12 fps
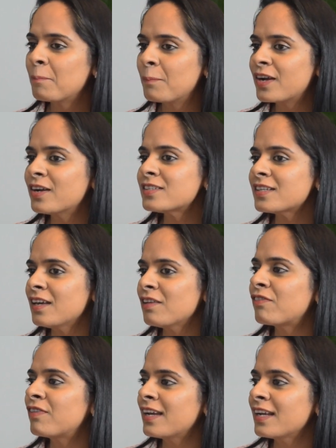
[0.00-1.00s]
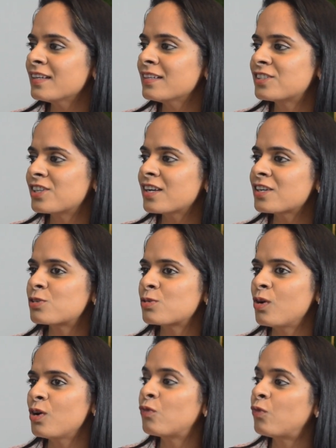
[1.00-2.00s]
because if he just
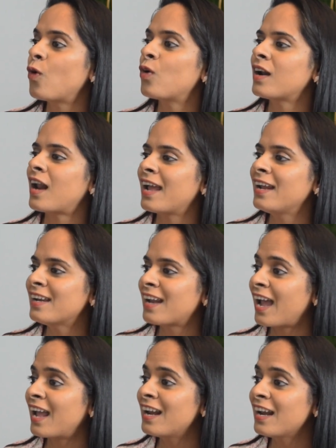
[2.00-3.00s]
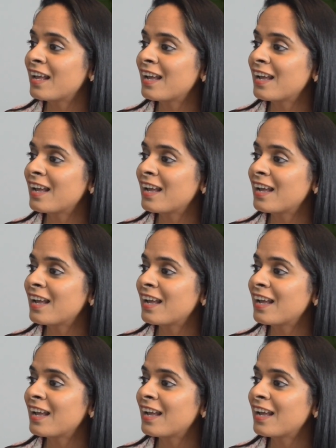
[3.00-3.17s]
showed 499